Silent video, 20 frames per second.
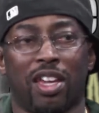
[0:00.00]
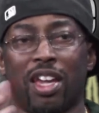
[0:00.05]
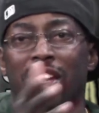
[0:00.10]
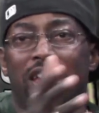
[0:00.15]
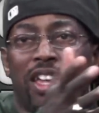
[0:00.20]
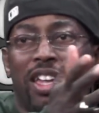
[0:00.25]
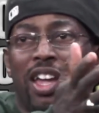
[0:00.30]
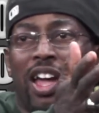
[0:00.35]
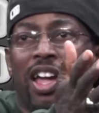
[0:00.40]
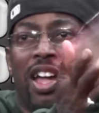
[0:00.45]

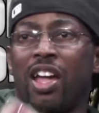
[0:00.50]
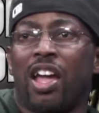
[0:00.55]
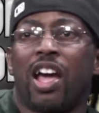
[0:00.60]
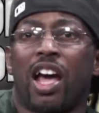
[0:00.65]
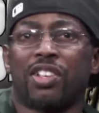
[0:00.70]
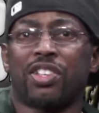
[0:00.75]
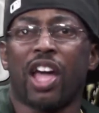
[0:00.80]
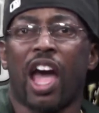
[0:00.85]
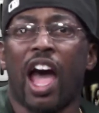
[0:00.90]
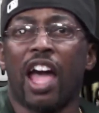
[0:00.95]
Yeah. I
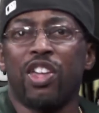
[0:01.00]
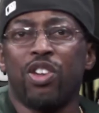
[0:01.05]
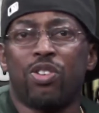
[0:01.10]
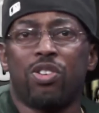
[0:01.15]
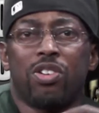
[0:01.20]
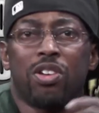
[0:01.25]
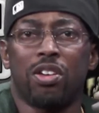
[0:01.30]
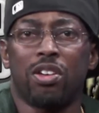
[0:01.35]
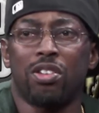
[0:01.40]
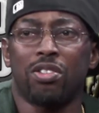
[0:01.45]
said, how you
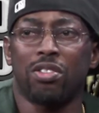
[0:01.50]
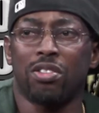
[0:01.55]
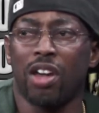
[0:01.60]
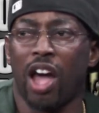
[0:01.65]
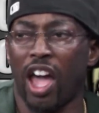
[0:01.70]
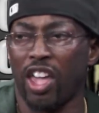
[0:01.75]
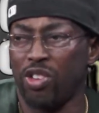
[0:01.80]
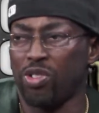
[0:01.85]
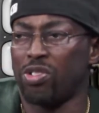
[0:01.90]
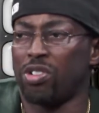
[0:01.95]
gonna
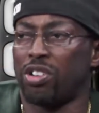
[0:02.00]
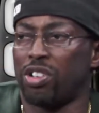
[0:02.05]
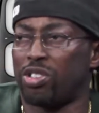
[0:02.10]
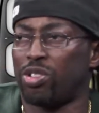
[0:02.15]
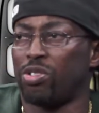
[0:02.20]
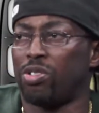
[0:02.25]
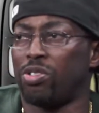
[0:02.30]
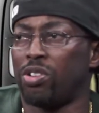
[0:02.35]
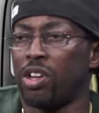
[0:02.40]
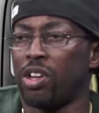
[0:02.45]
do?